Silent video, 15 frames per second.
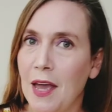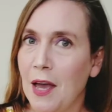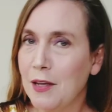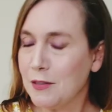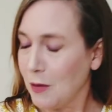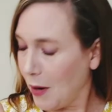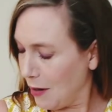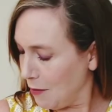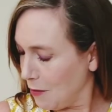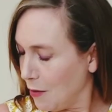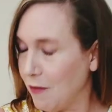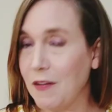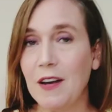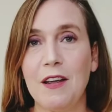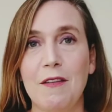So I don't know
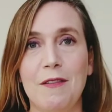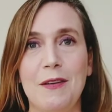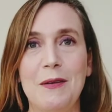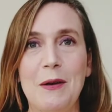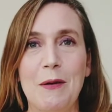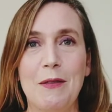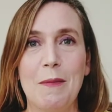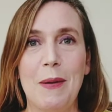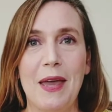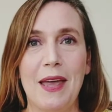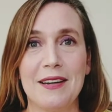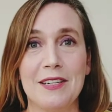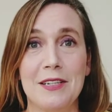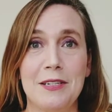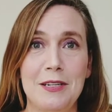if any of you know the
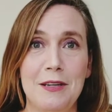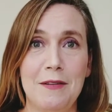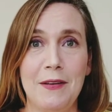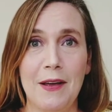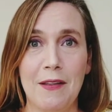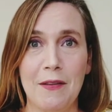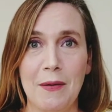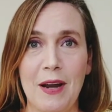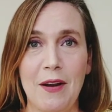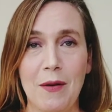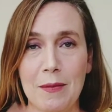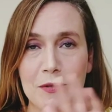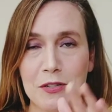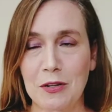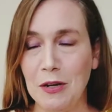band TV on the radio, I'm
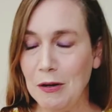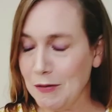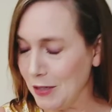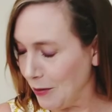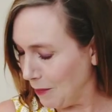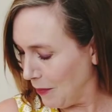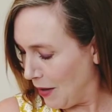sure you do,